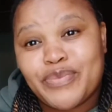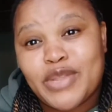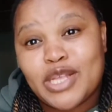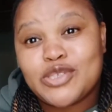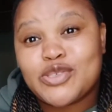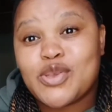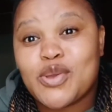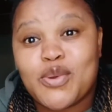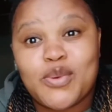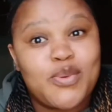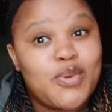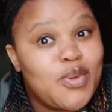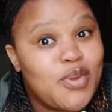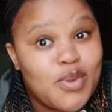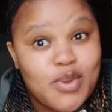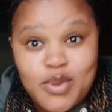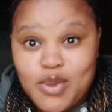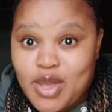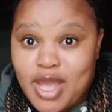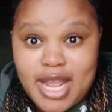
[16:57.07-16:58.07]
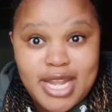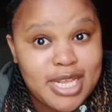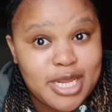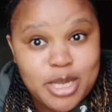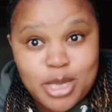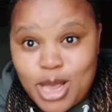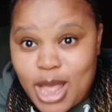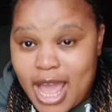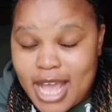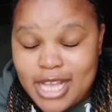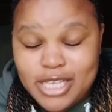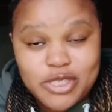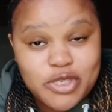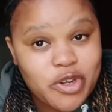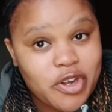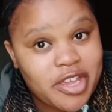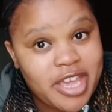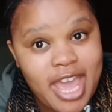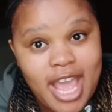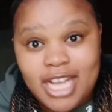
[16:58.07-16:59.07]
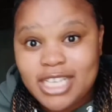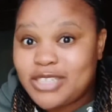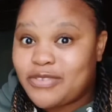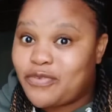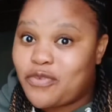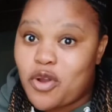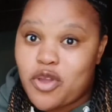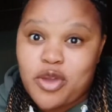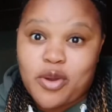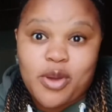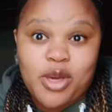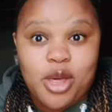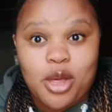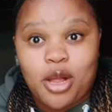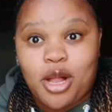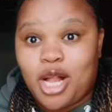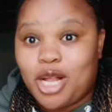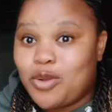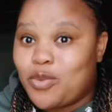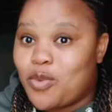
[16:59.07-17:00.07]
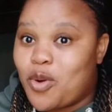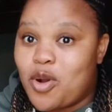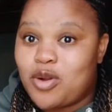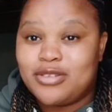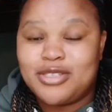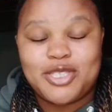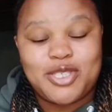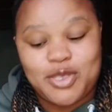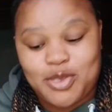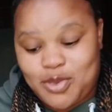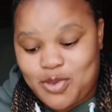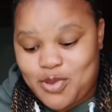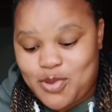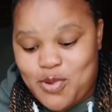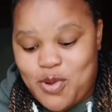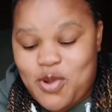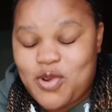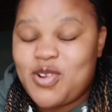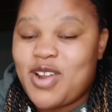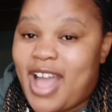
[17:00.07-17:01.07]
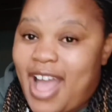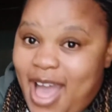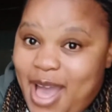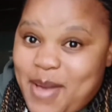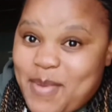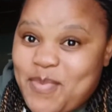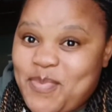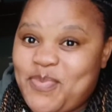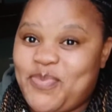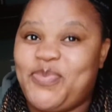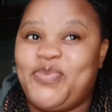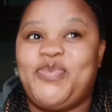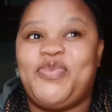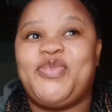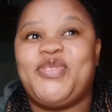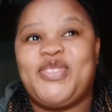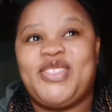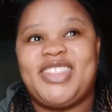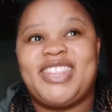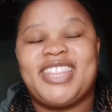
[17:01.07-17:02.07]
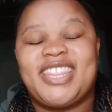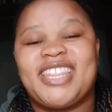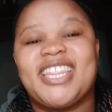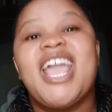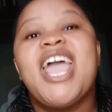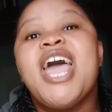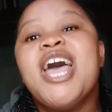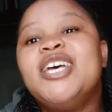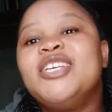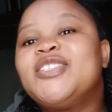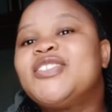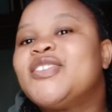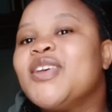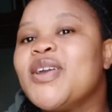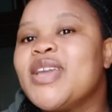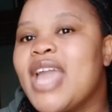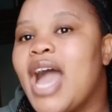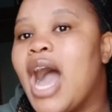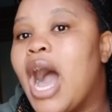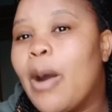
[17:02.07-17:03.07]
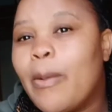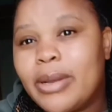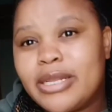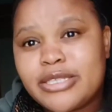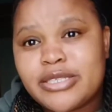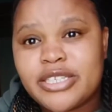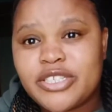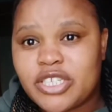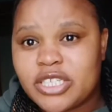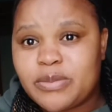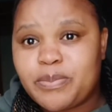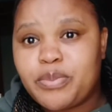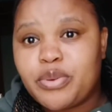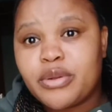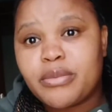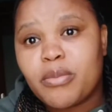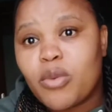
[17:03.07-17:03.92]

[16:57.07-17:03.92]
So a little extra cash for your girl won't harm. So yeah, I want to just put